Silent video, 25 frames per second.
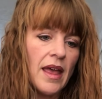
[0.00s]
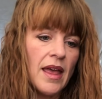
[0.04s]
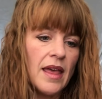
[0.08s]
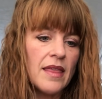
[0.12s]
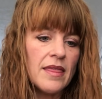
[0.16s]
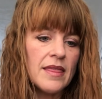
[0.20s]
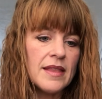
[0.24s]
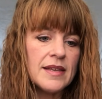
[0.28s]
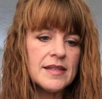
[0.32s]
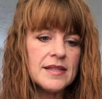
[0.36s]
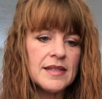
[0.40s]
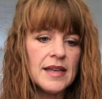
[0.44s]

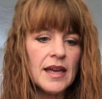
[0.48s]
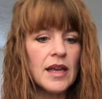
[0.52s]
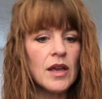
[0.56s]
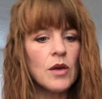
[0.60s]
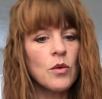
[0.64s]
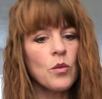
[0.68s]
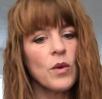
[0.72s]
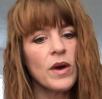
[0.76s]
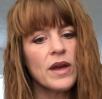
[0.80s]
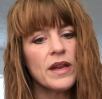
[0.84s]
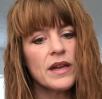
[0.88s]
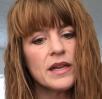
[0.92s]
The
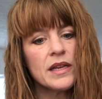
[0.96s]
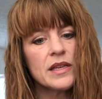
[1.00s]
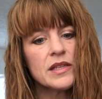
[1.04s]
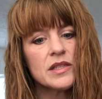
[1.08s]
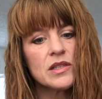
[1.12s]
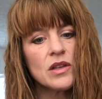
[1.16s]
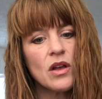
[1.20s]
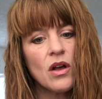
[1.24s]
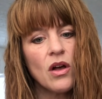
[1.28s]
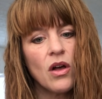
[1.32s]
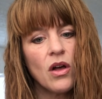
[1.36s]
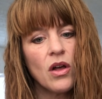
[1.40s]
second one is
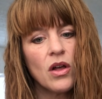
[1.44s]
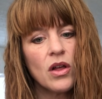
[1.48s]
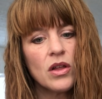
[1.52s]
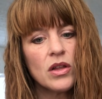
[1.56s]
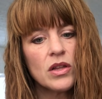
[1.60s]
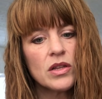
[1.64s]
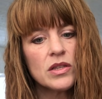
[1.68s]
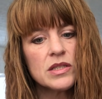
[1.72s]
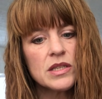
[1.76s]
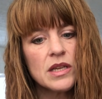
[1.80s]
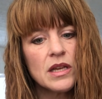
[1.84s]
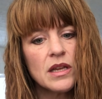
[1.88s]

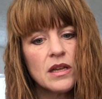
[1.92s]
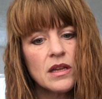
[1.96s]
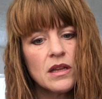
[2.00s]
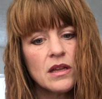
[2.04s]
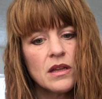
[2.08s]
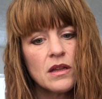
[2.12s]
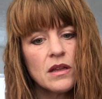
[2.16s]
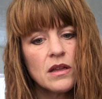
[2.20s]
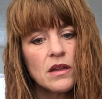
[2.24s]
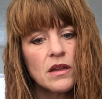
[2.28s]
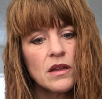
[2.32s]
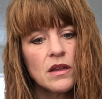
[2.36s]
called
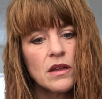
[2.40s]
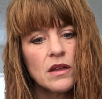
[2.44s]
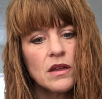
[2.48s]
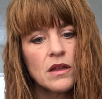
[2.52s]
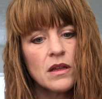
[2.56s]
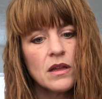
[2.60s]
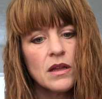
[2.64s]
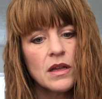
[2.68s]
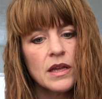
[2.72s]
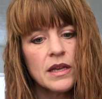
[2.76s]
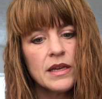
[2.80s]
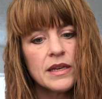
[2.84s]

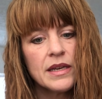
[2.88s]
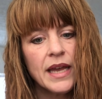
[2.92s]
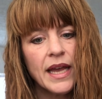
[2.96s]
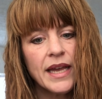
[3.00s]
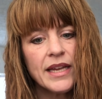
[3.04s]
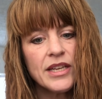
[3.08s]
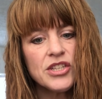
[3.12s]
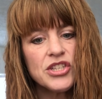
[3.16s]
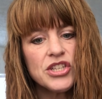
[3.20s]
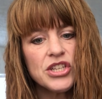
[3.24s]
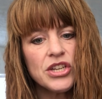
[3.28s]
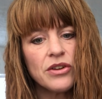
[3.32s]

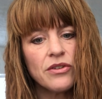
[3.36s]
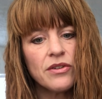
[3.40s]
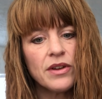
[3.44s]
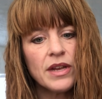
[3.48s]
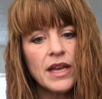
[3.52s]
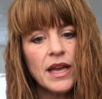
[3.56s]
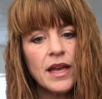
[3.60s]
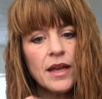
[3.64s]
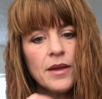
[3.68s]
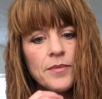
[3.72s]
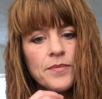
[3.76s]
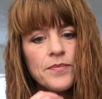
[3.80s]

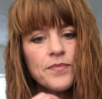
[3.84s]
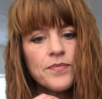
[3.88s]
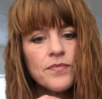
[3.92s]
Nigeria,